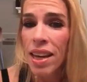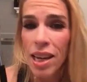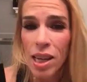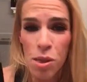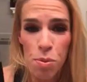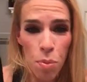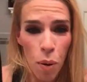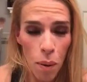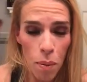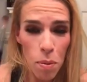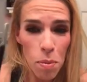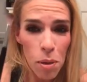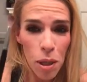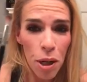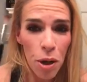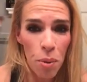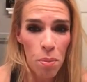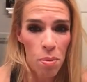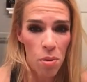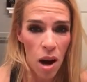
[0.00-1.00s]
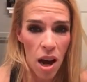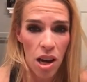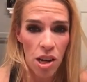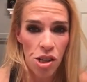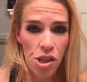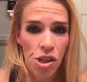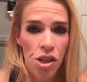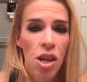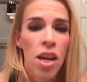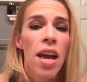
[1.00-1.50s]
it's probably your
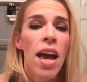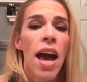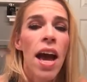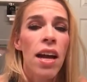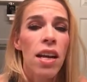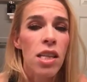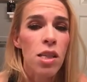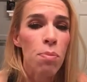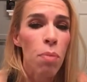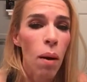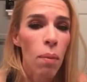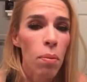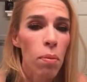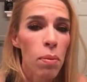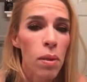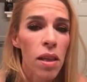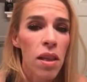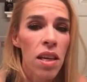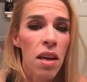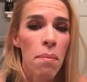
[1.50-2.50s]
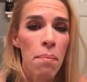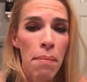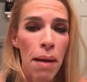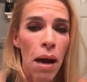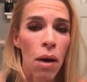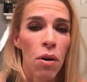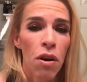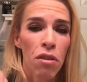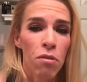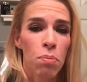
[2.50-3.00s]
brush, and it's probably the
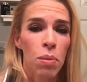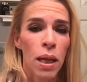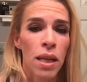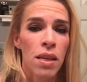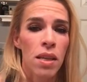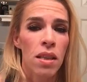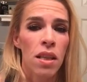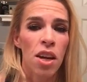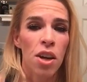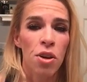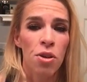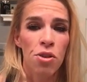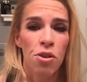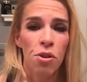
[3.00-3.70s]
amount of blending that you're